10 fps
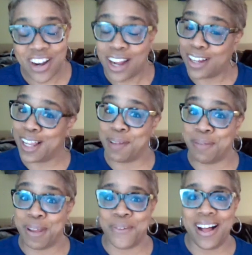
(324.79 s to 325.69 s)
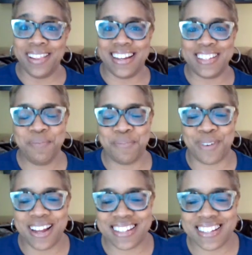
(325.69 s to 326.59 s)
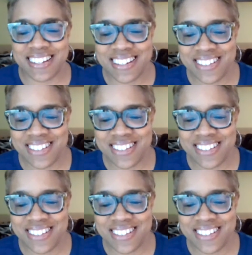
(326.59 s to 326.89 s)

rock climbing. Wow, that's impressive.